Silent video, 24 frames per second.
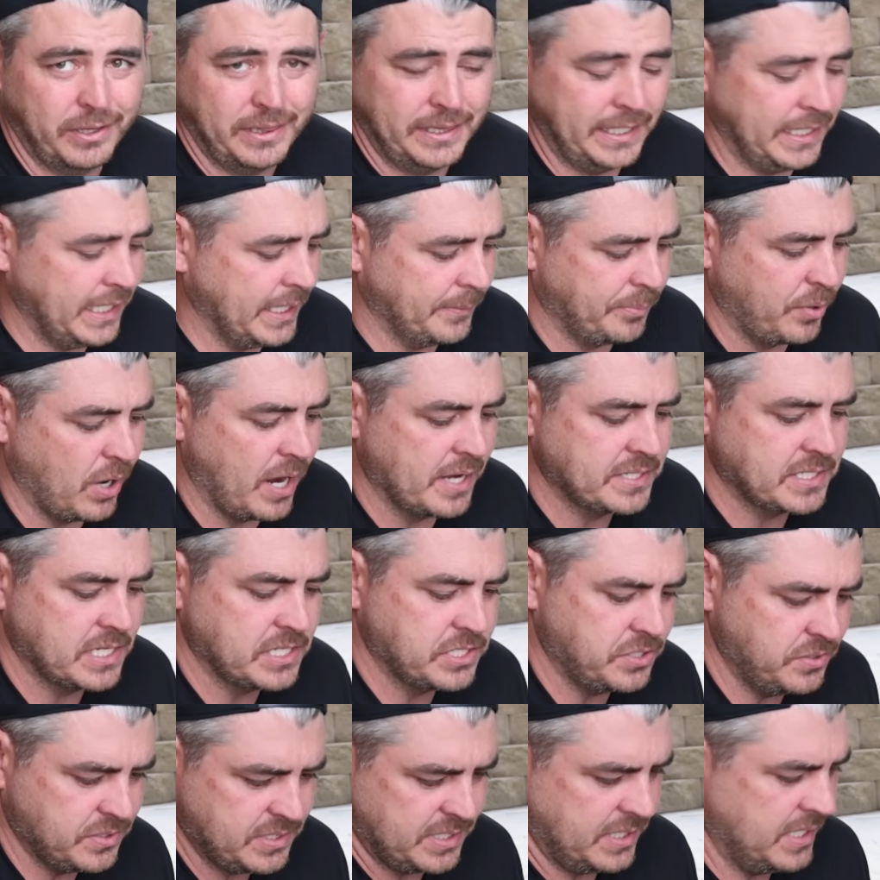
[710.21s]
cleaning
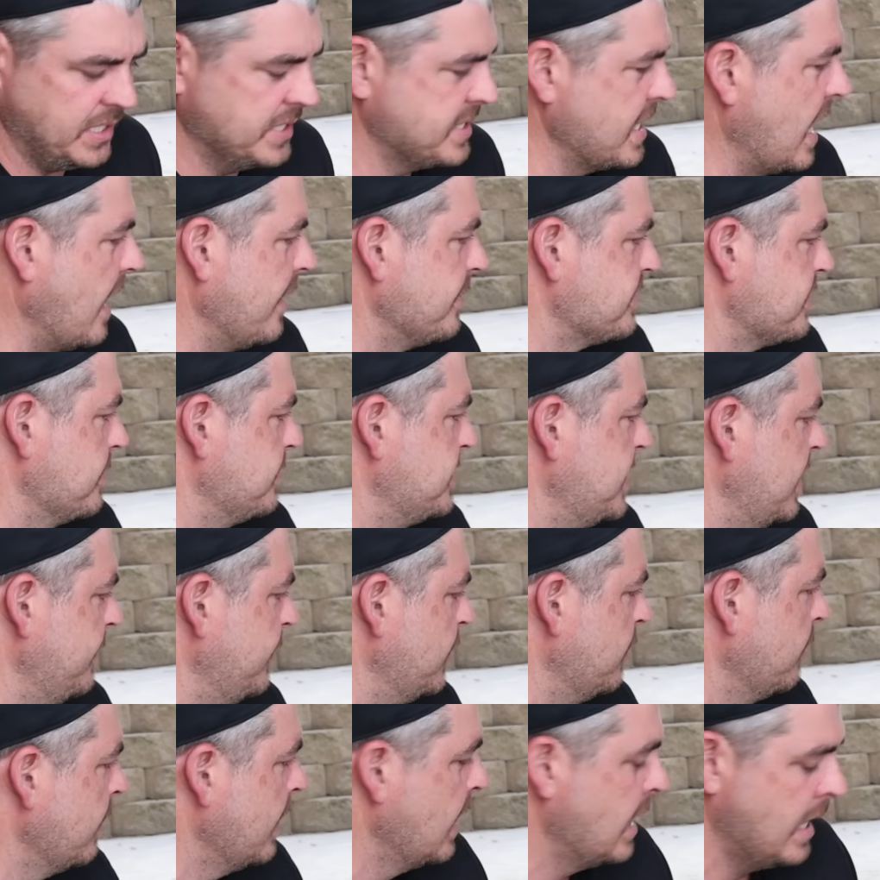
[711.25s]
process using these items from
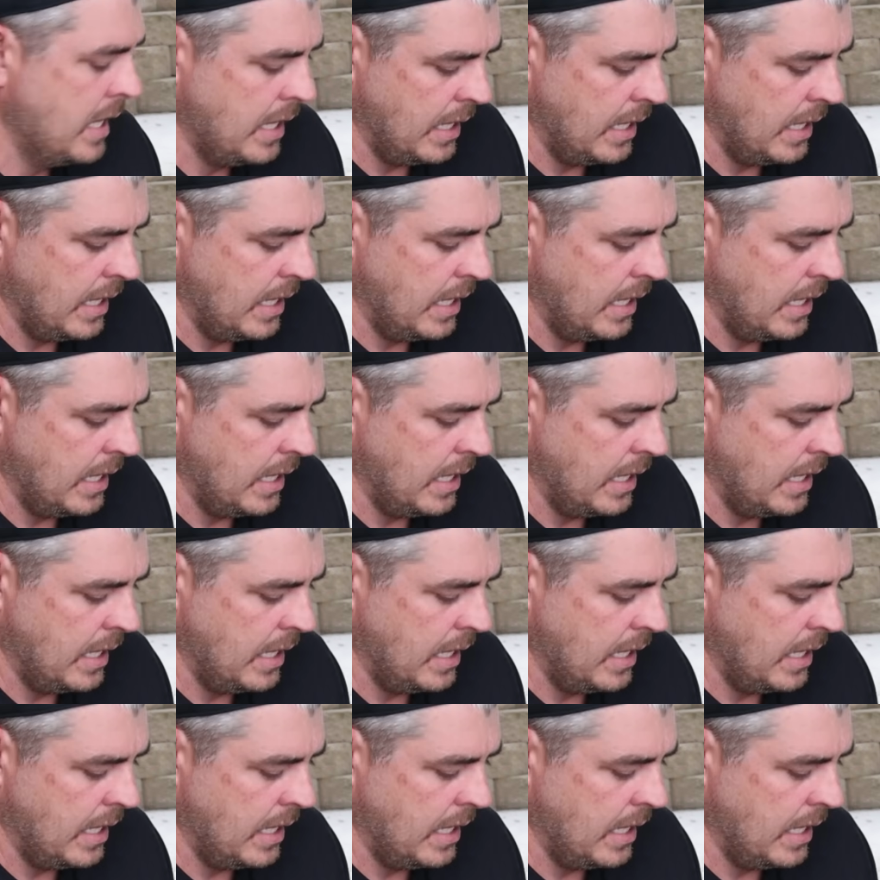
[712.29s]
Temu.